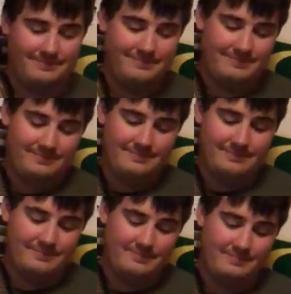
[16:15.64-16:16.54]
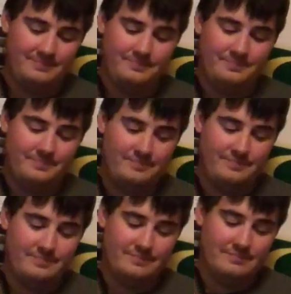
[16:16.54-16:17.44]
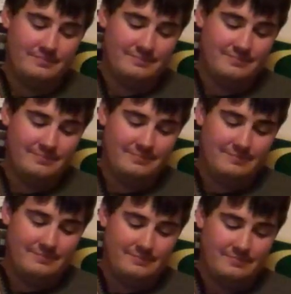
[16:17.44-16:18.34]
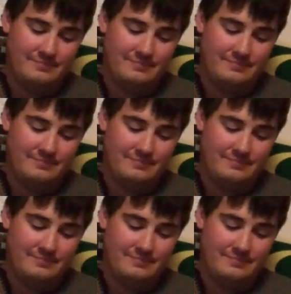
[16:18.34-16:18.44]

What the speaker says: Nothing is said.